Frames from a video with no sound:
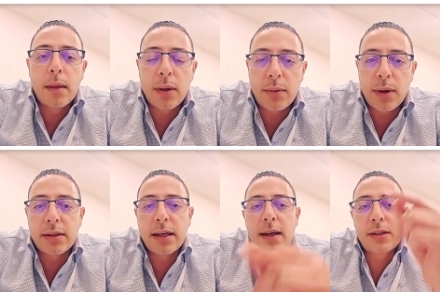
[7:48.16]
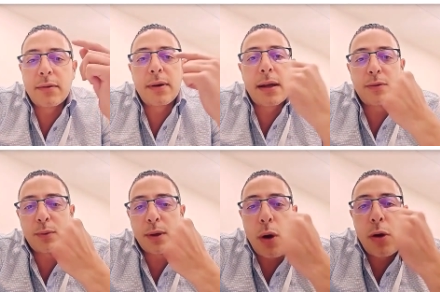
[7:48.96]
The first thing is to fix it
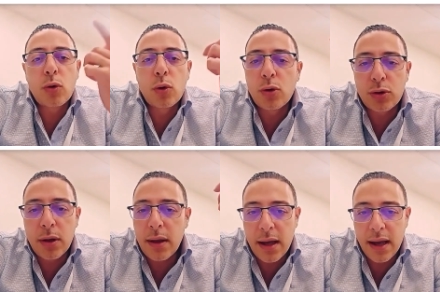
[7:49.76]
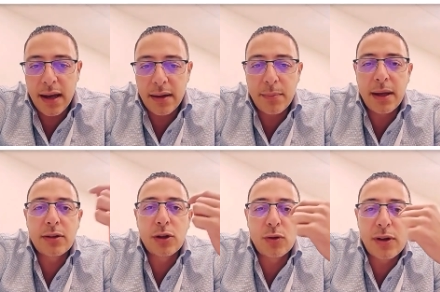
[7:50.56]
from the nostrils, and it's best
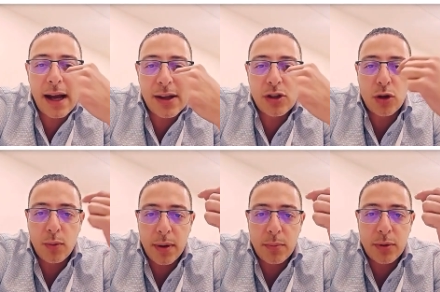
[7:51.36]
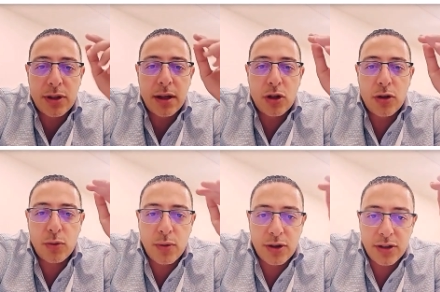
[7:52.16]
to use an endoscope in a procedure to
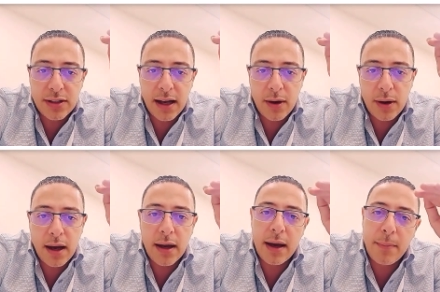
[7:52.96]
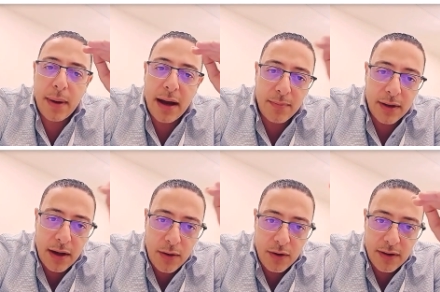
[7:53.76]
reach this area and place
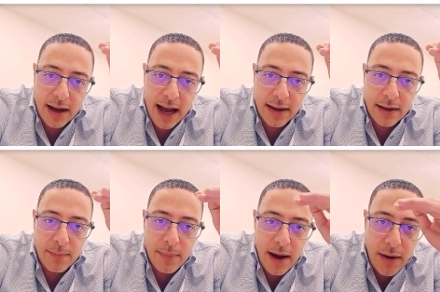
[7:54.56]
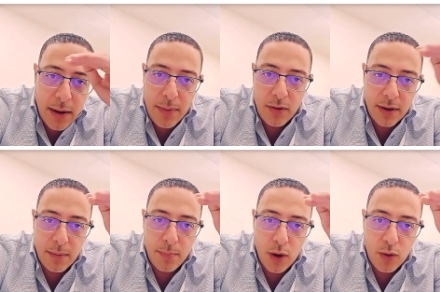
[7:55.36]
materials that act as a barrier between the
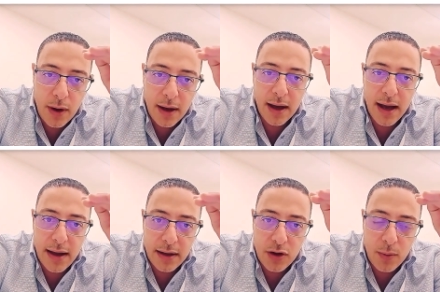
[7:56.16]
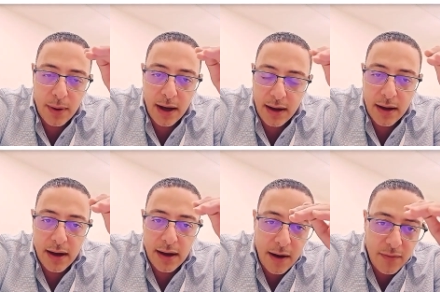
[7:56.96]
bone and this opening,
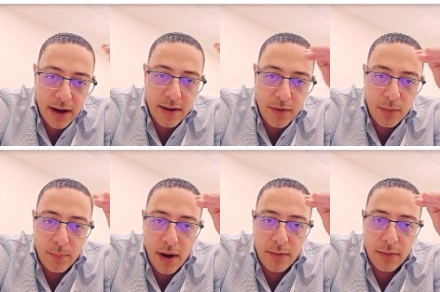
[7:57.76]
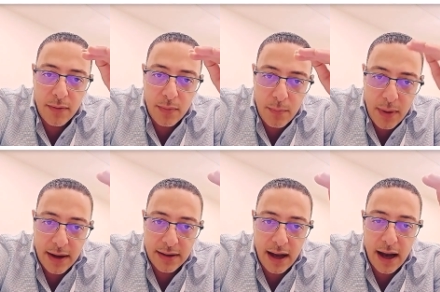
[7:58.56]
covering it from above, from the
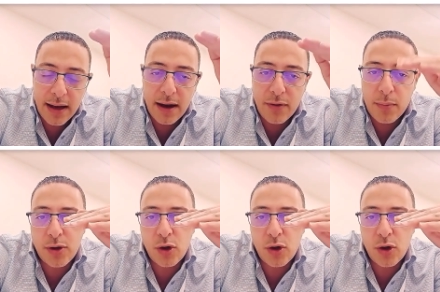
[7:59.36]
brain side and from the